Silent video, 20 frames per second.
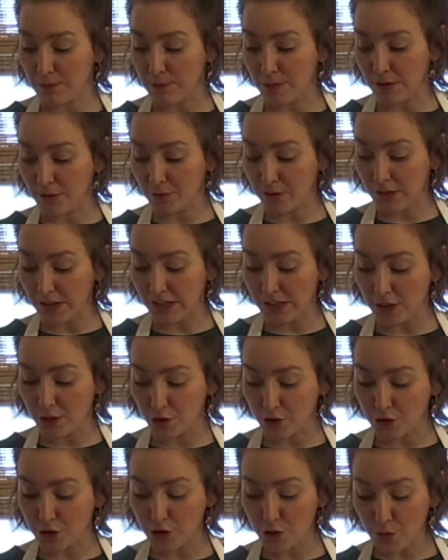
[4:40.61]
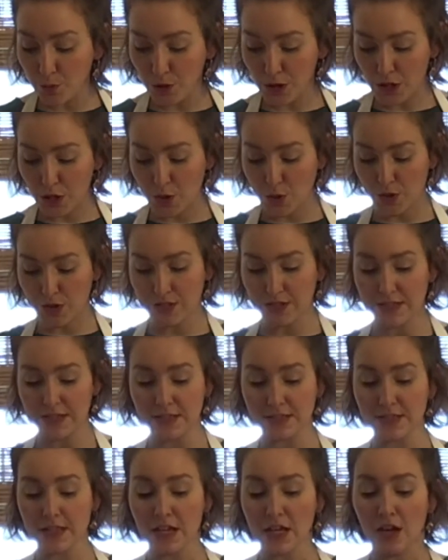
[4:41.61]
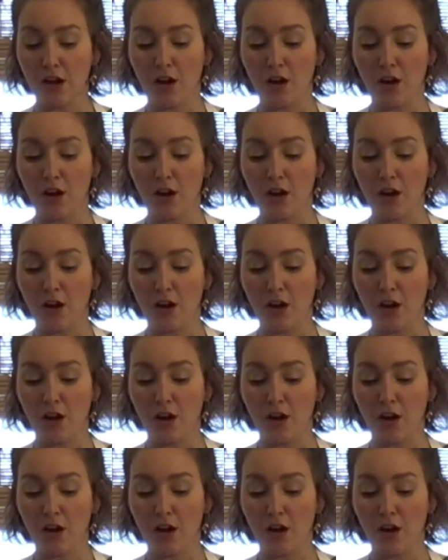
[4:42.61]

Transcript: but really your two workhorses